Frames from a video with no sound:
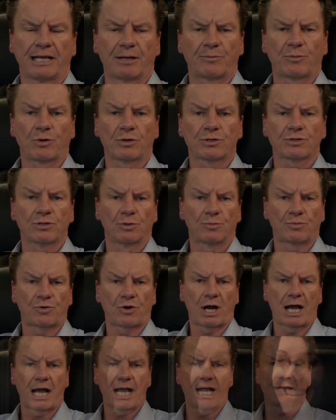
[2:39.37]
that personal
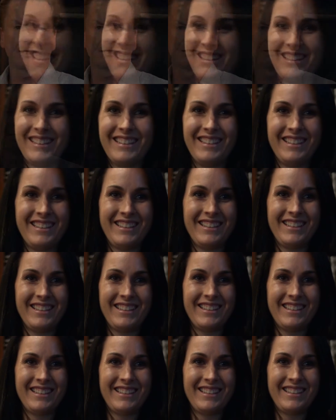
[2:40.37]
pride and that
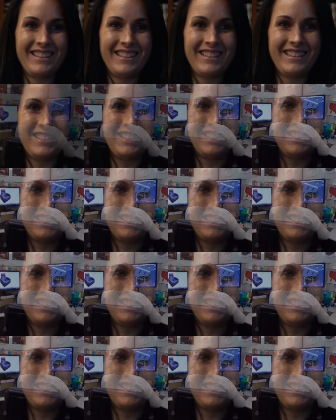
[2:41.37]
talent that we